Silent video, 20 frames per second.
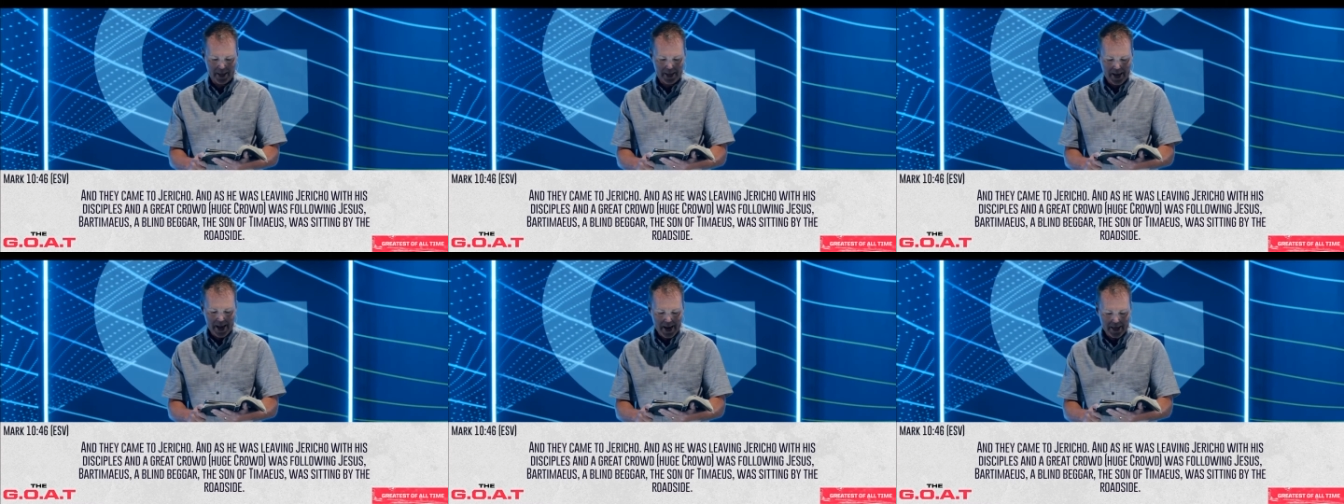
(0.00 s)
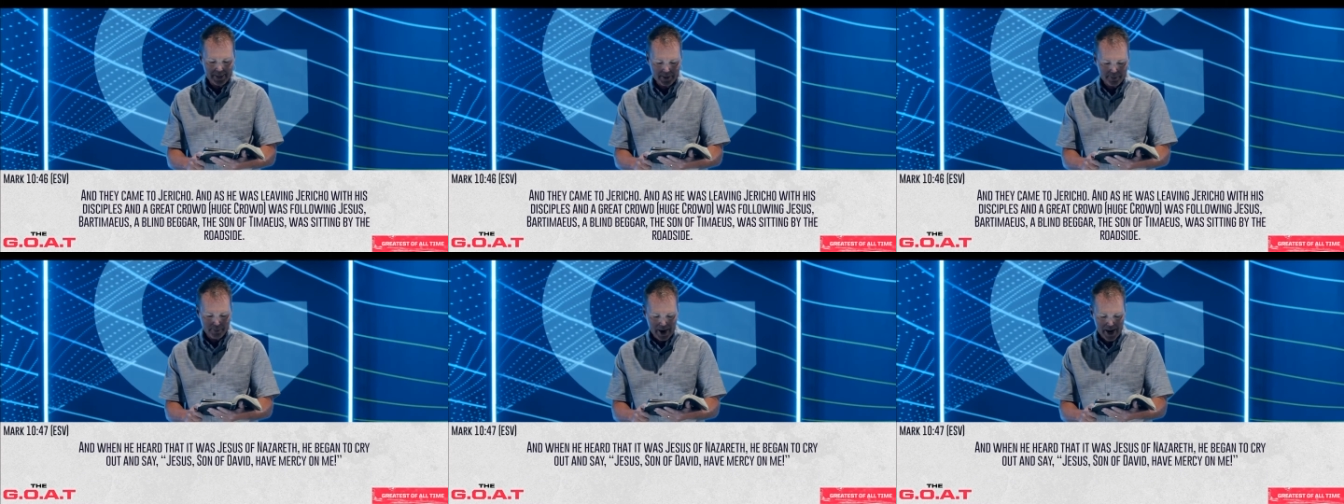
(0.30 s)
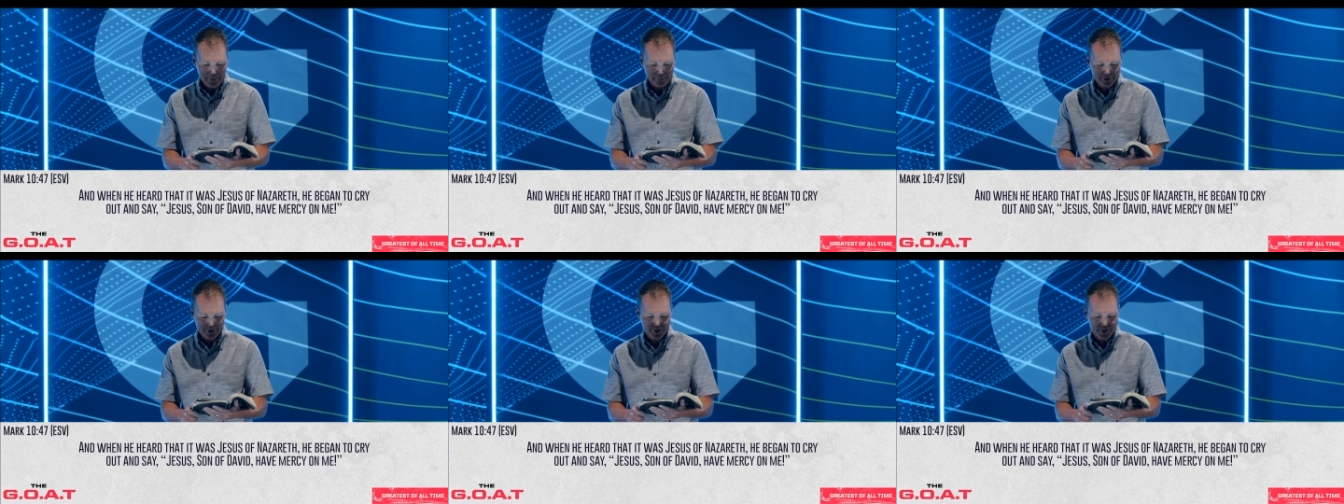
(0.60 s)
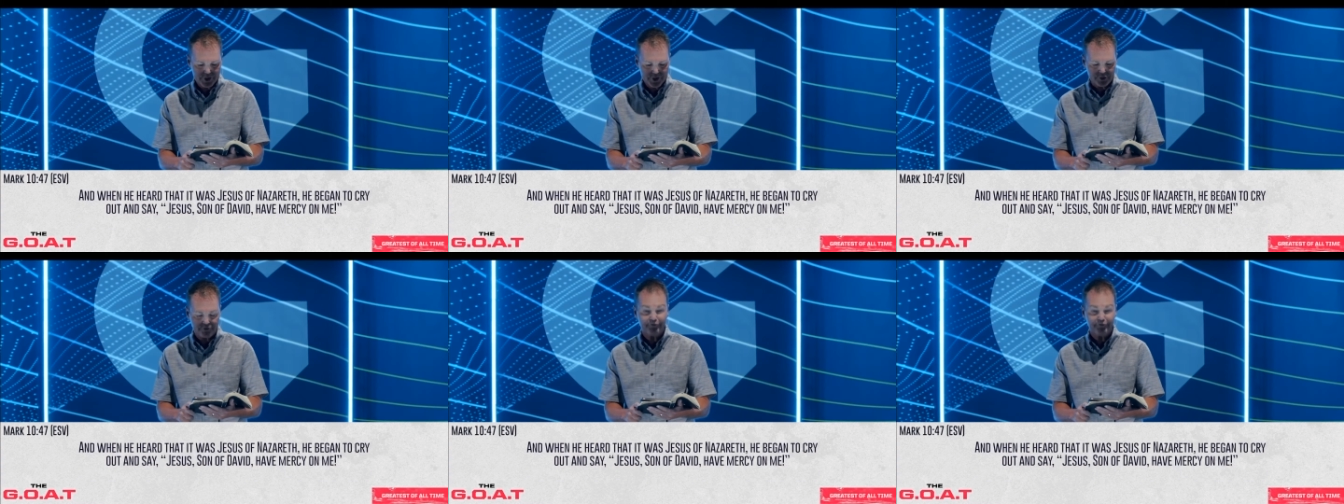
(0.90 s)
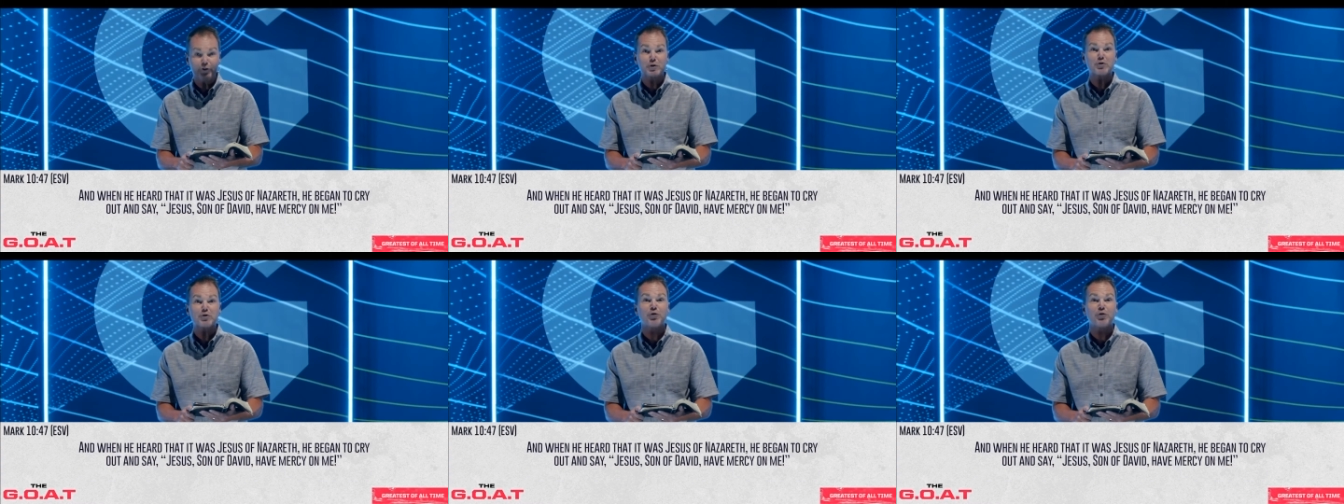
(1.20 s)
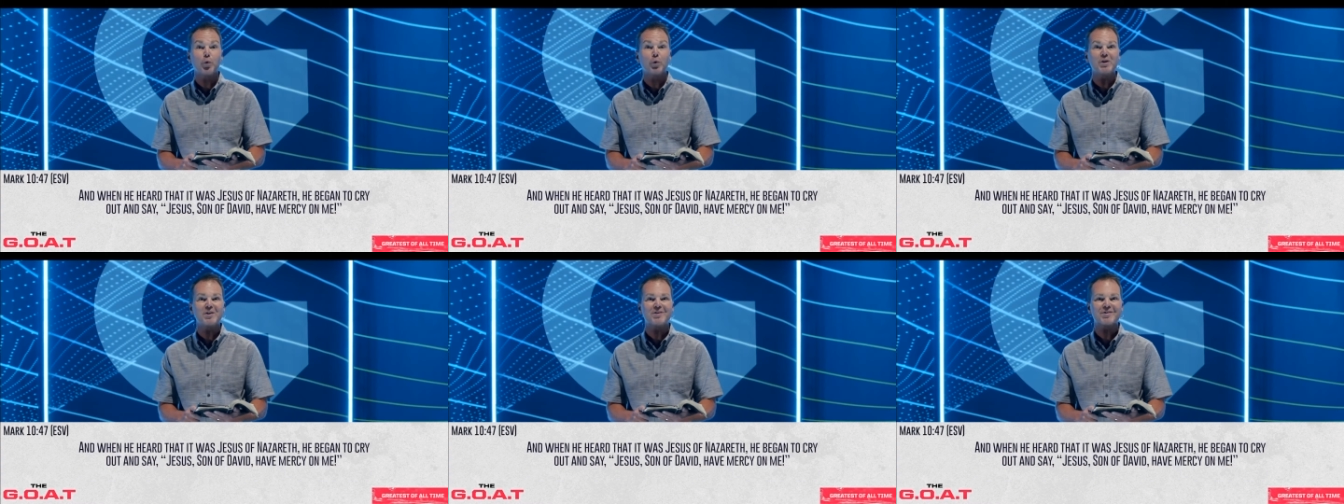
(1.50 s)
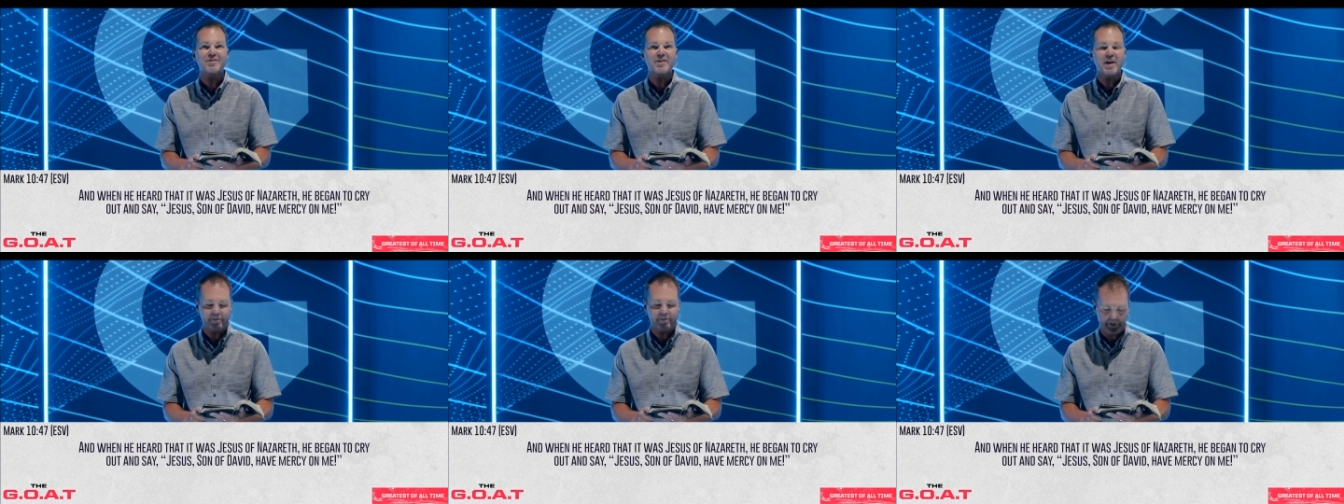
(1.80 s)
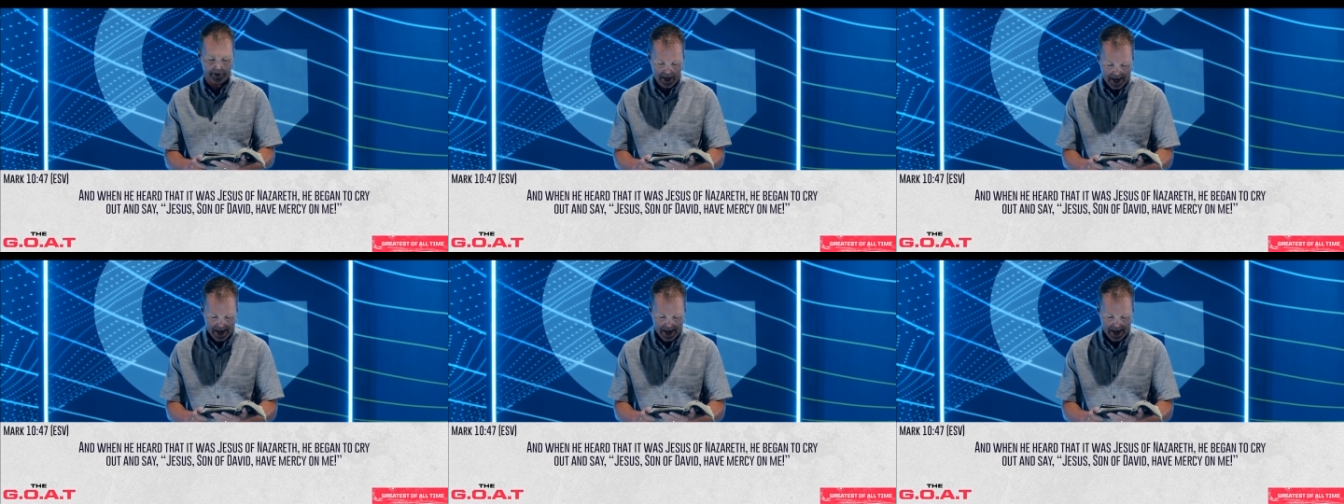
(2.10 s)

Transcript: And the Bible says in verse 47,